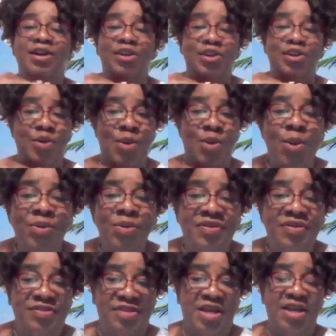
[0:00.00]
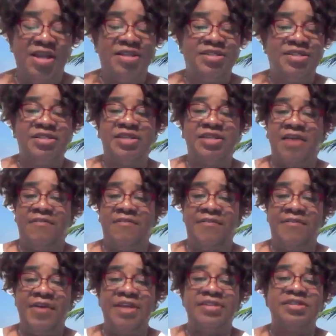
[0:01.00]
you know, all the challenges I
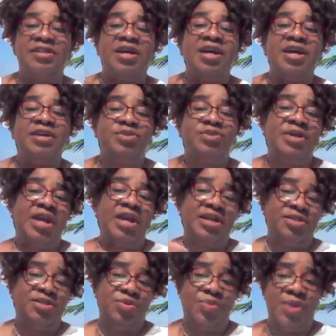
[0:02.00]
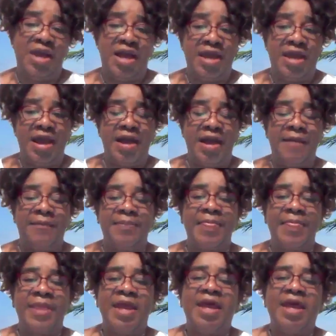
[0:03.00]
faced to get to where I am.